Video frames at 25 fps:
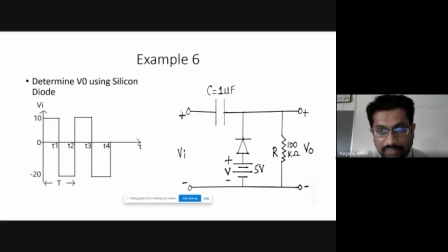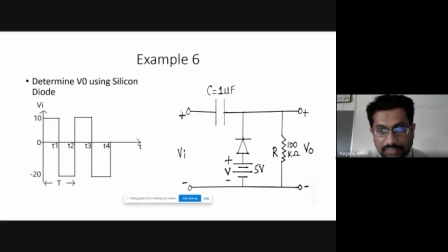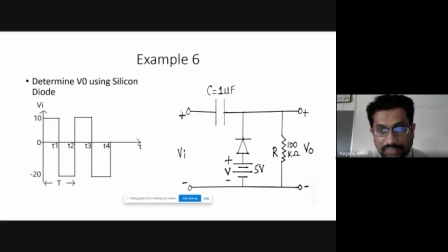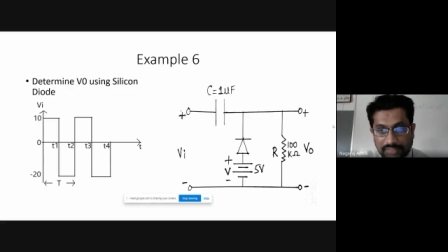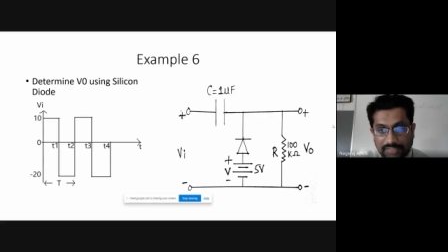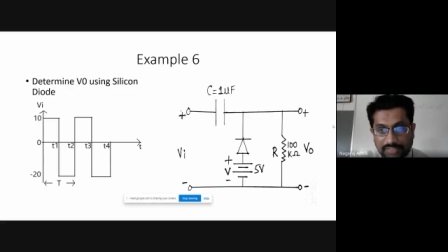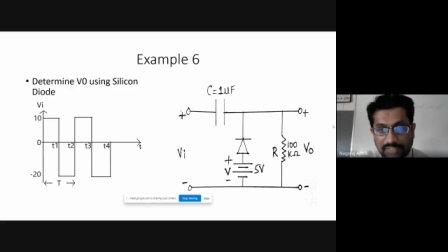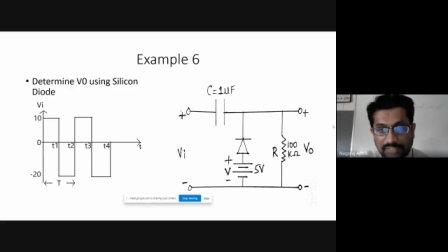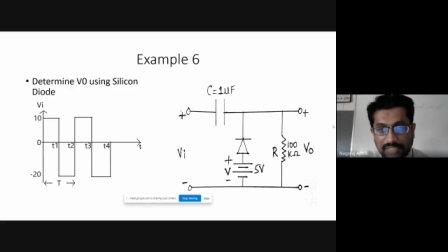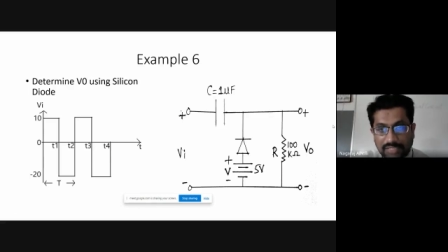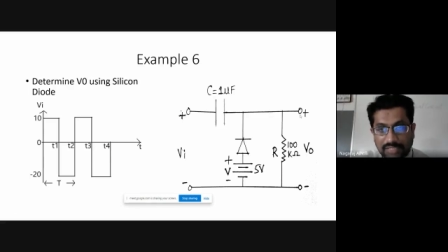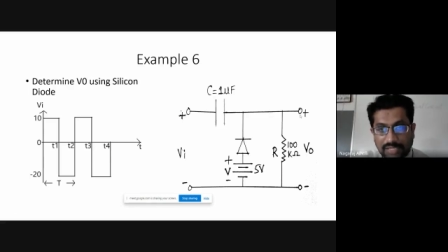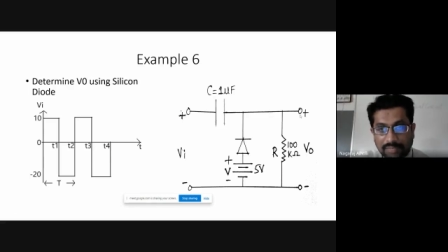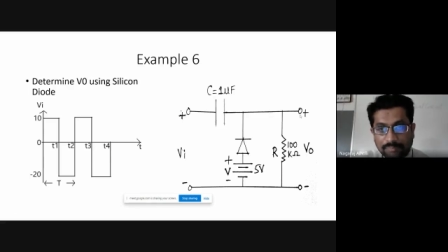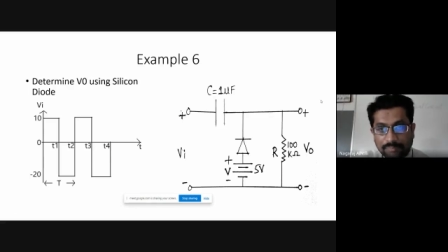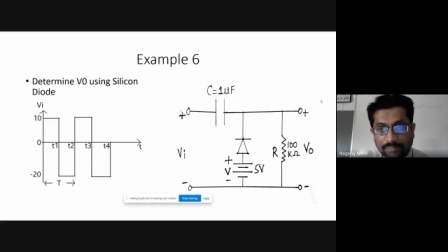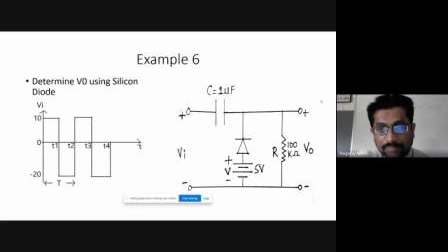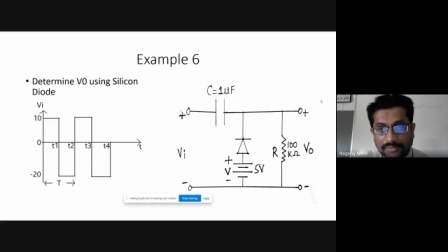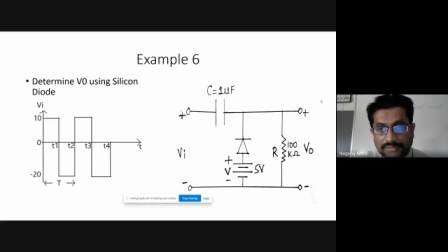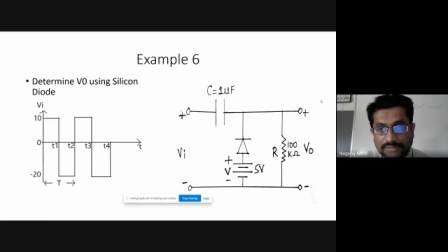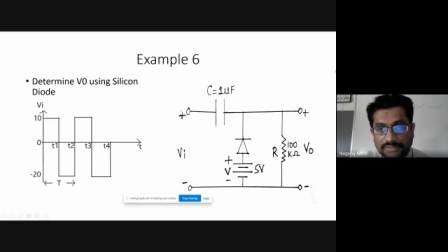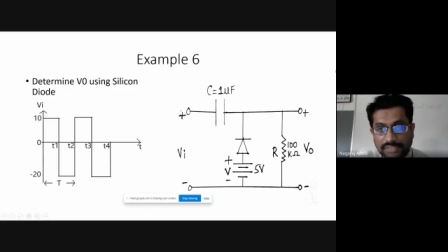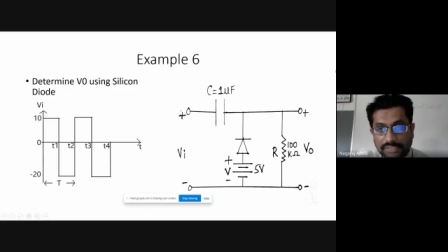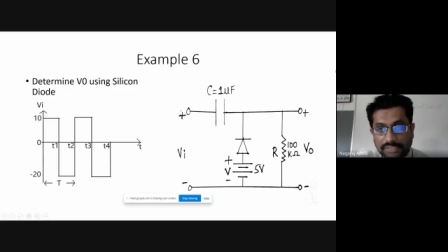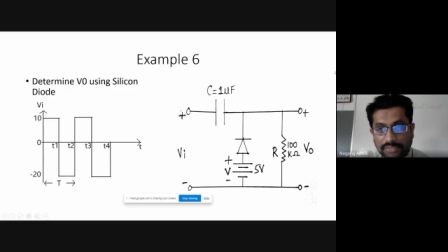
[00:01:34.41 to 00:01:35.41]
In clamper
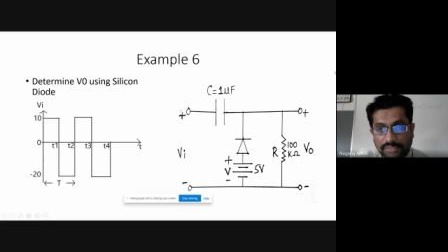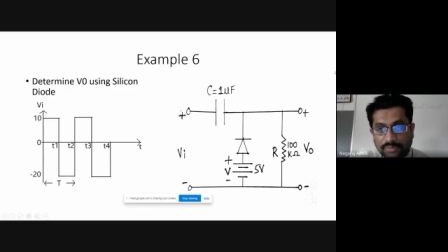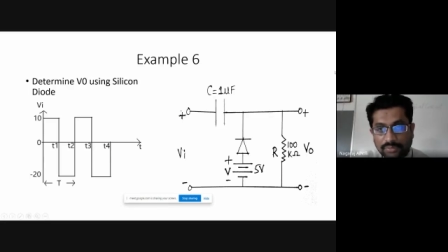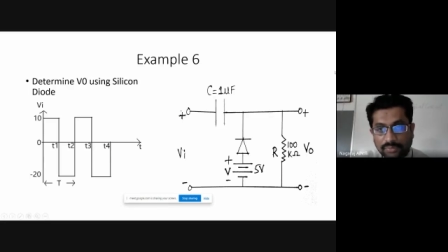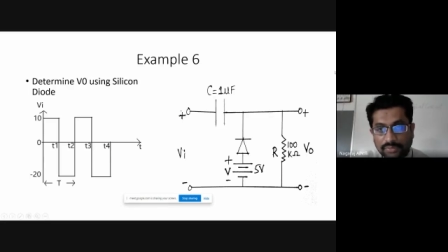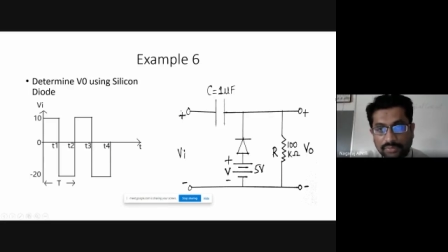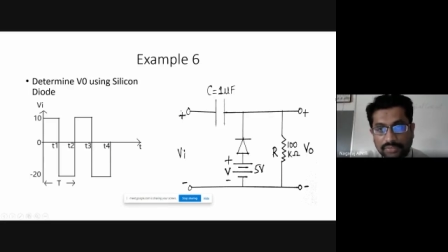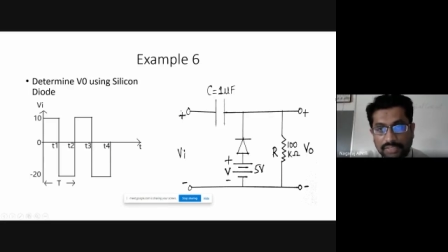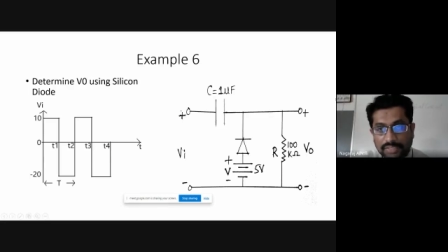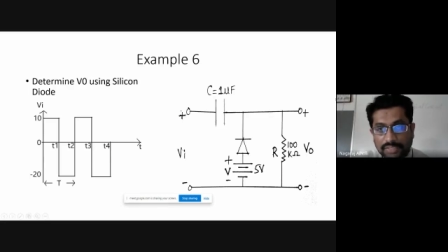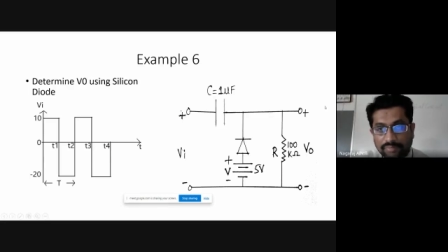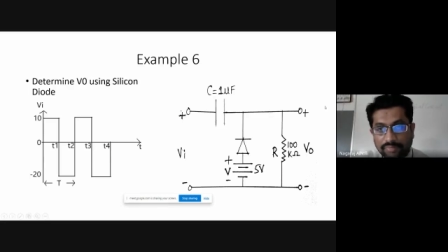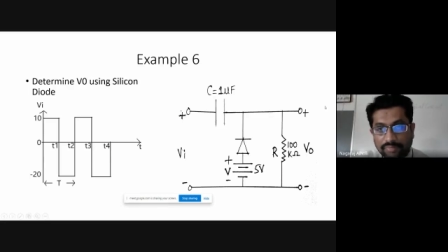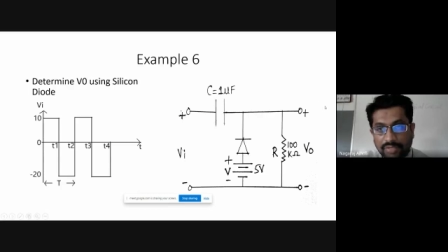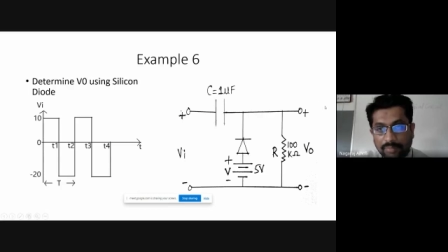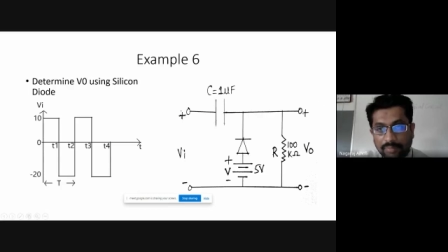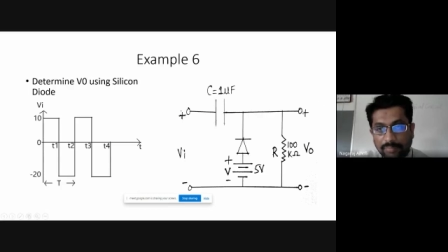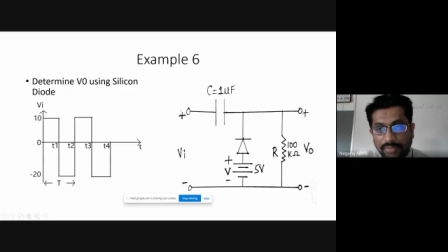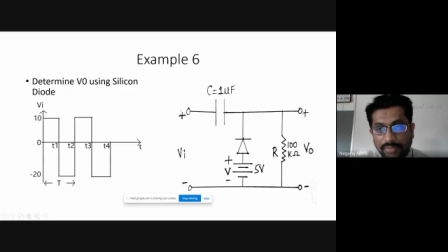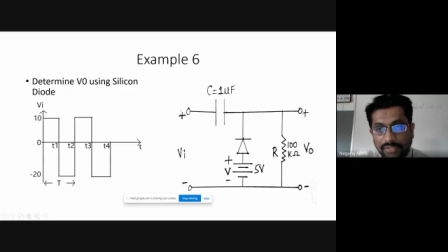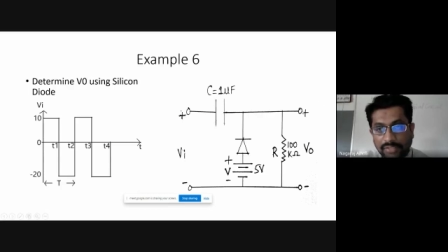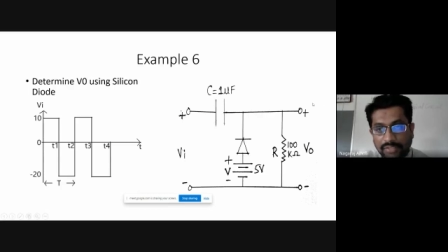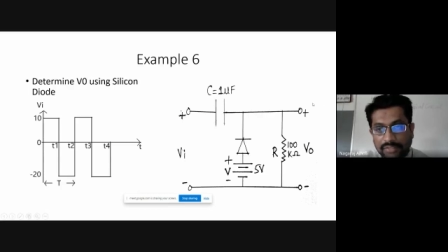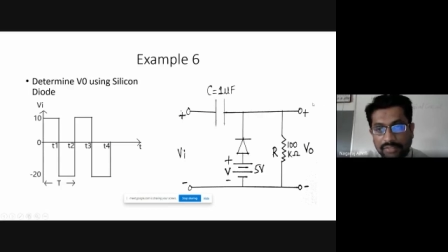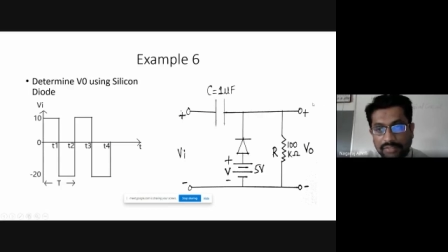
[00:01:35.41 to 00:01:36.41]
circuit there will
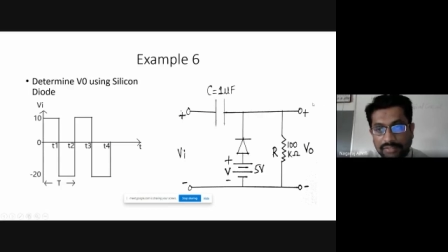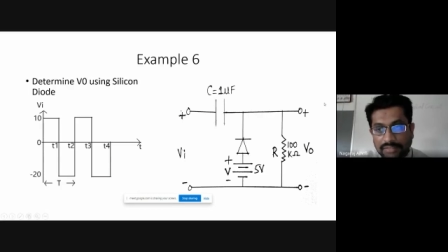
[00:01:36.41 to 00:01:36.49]
be